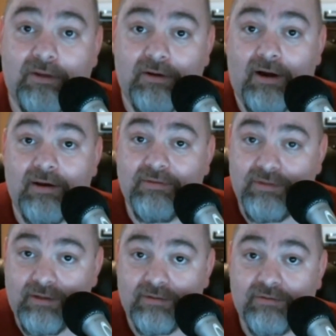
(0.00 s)
That God
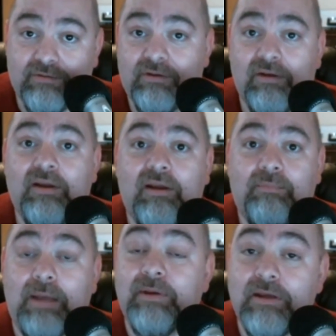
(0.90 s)
Exists.
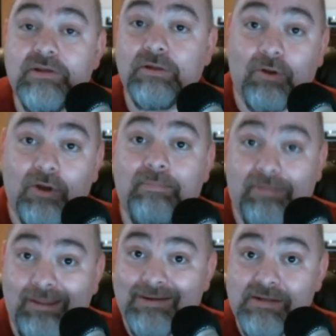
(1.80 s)
Maybe he should look up
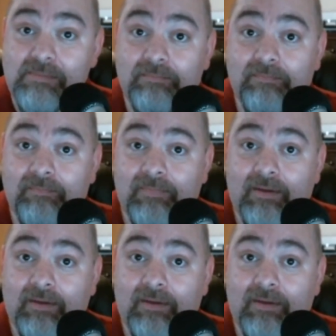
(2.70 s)
theism.